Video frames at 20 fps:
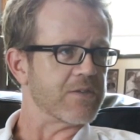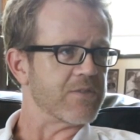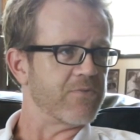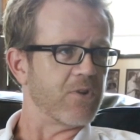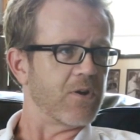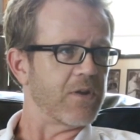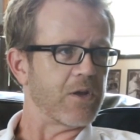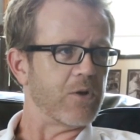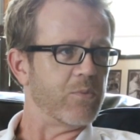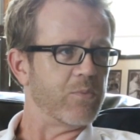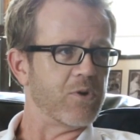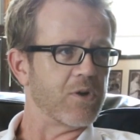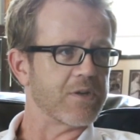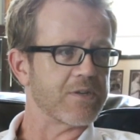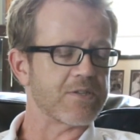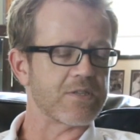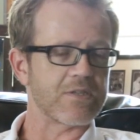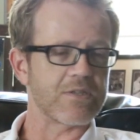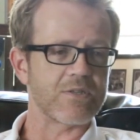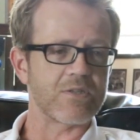of audiobooks.
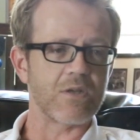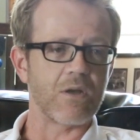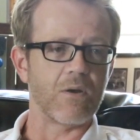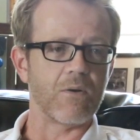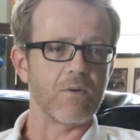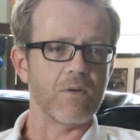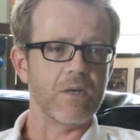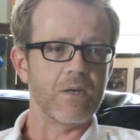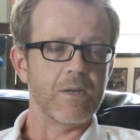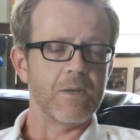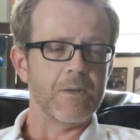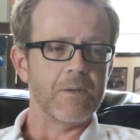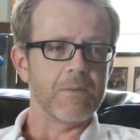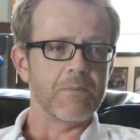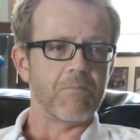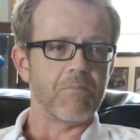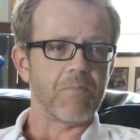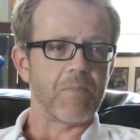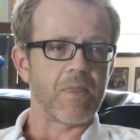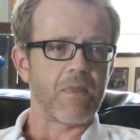So
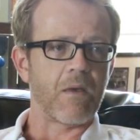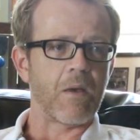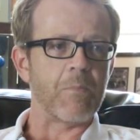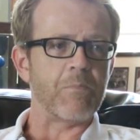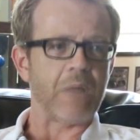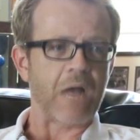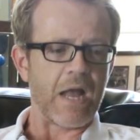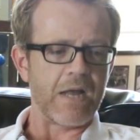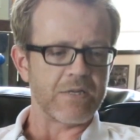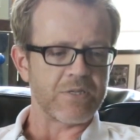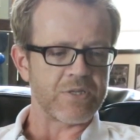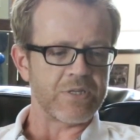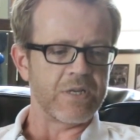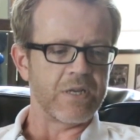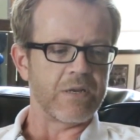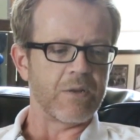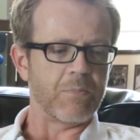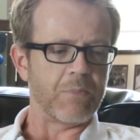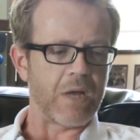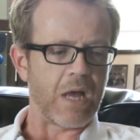I'm
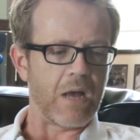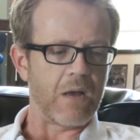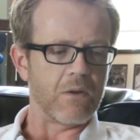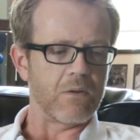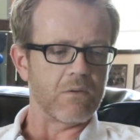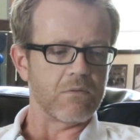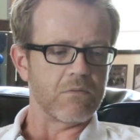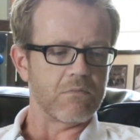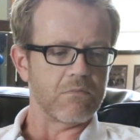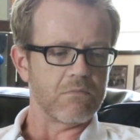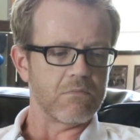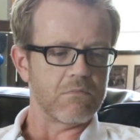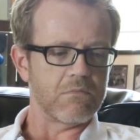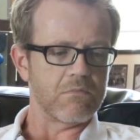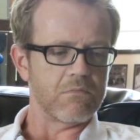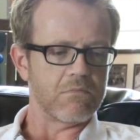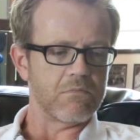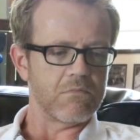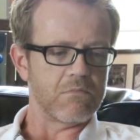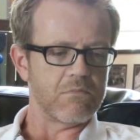passionate about
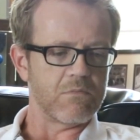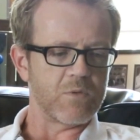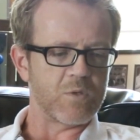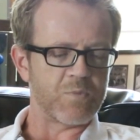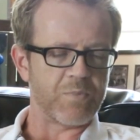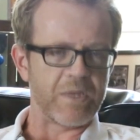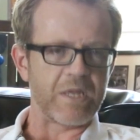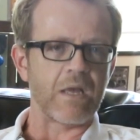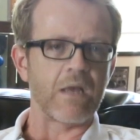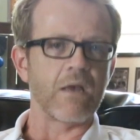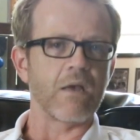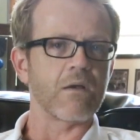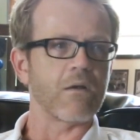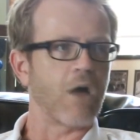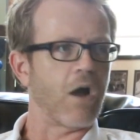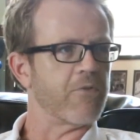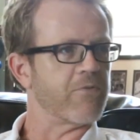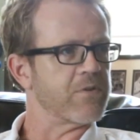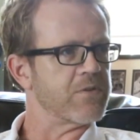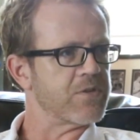speaking at
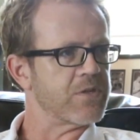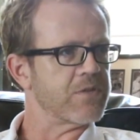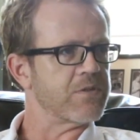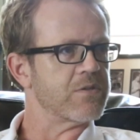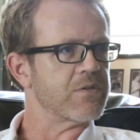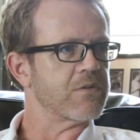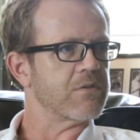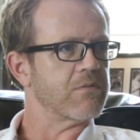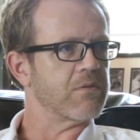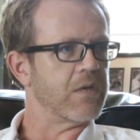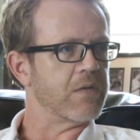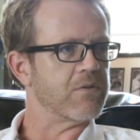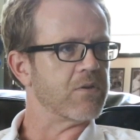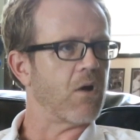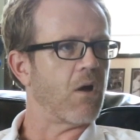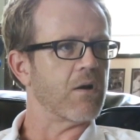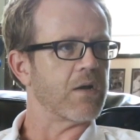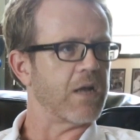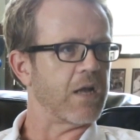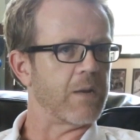conferences and
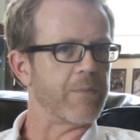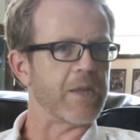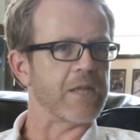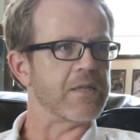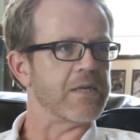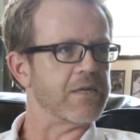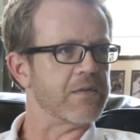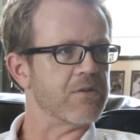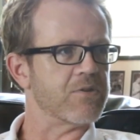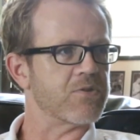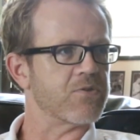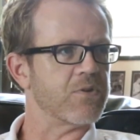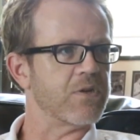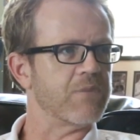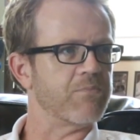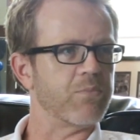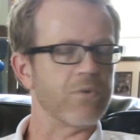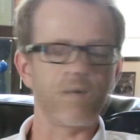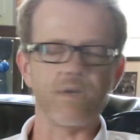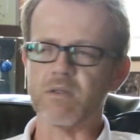talking about the industry.
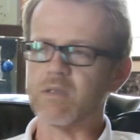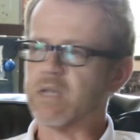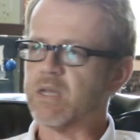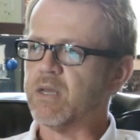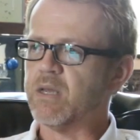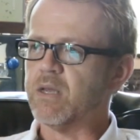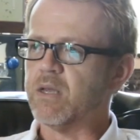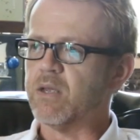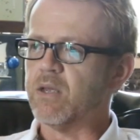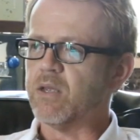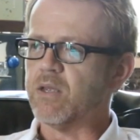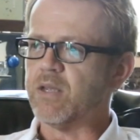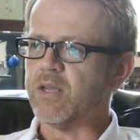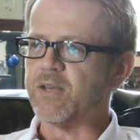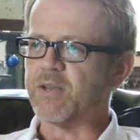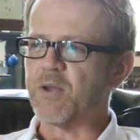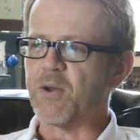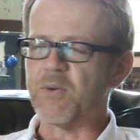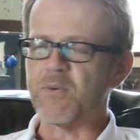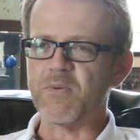
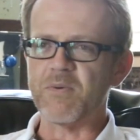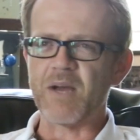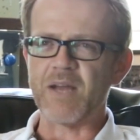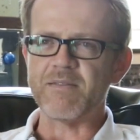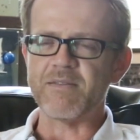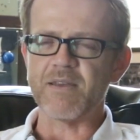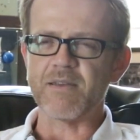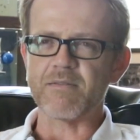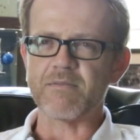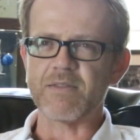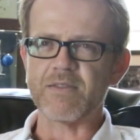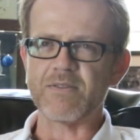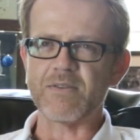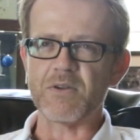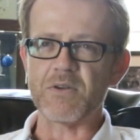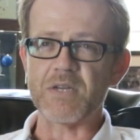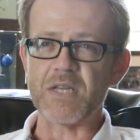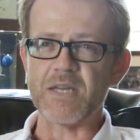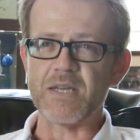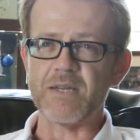I think
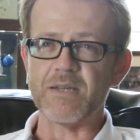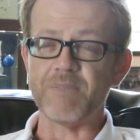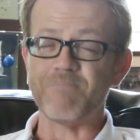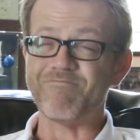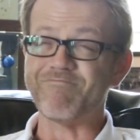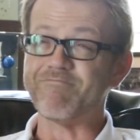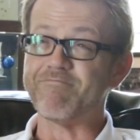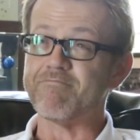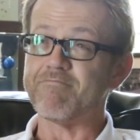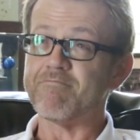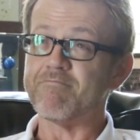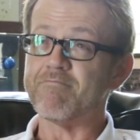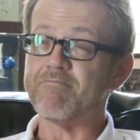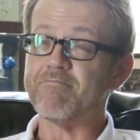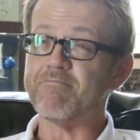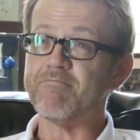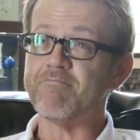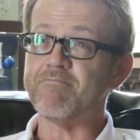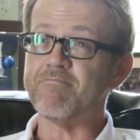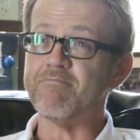
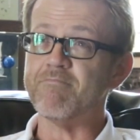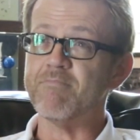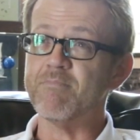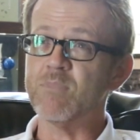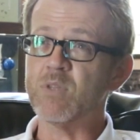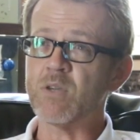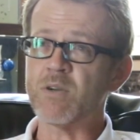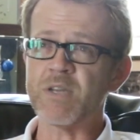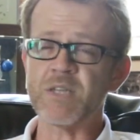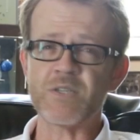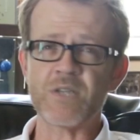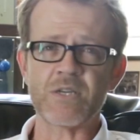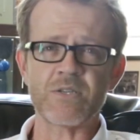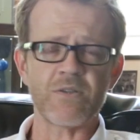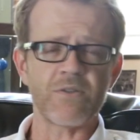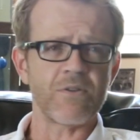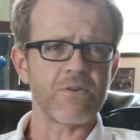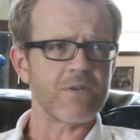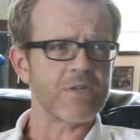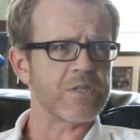36 or
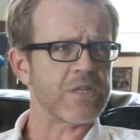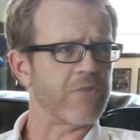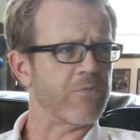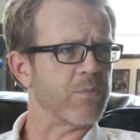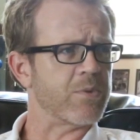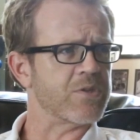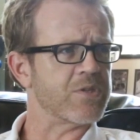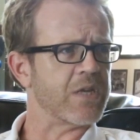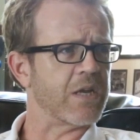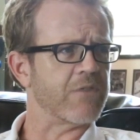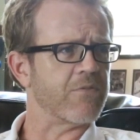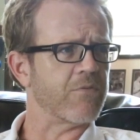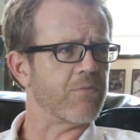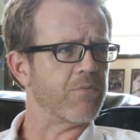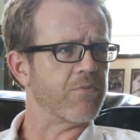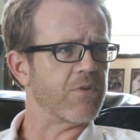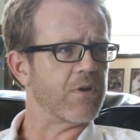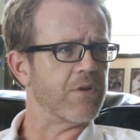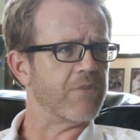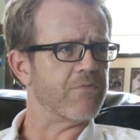37%
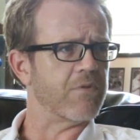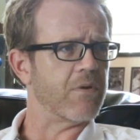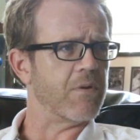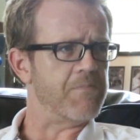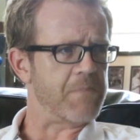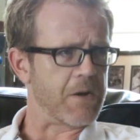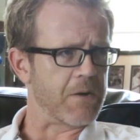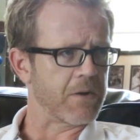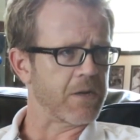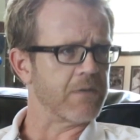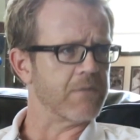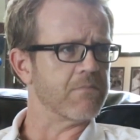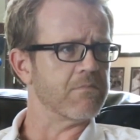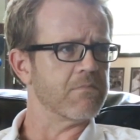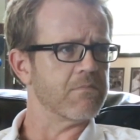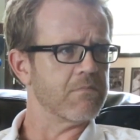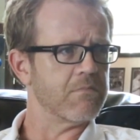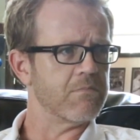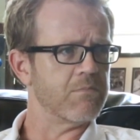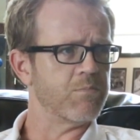of American
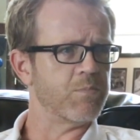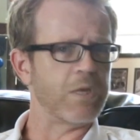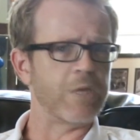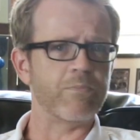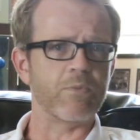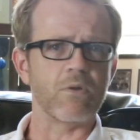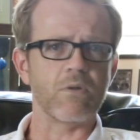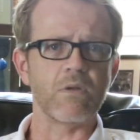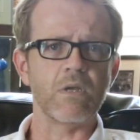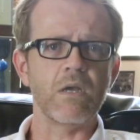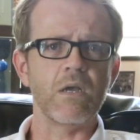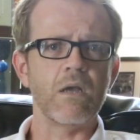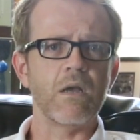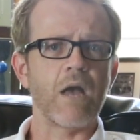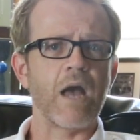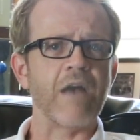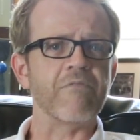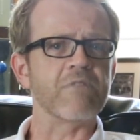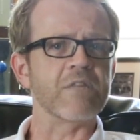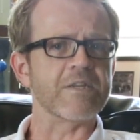people
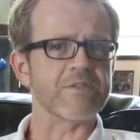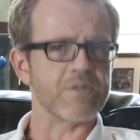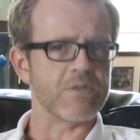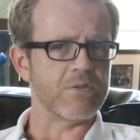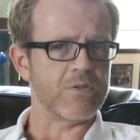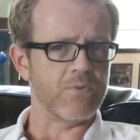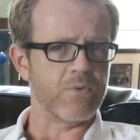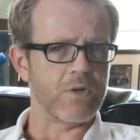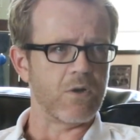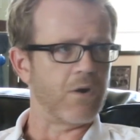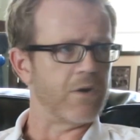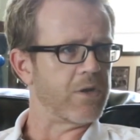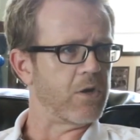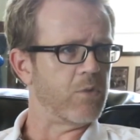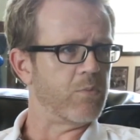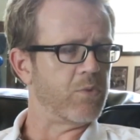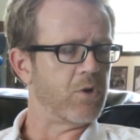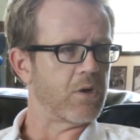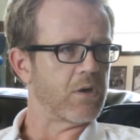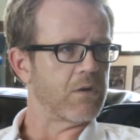have listened to an
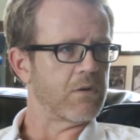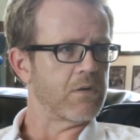audiobook,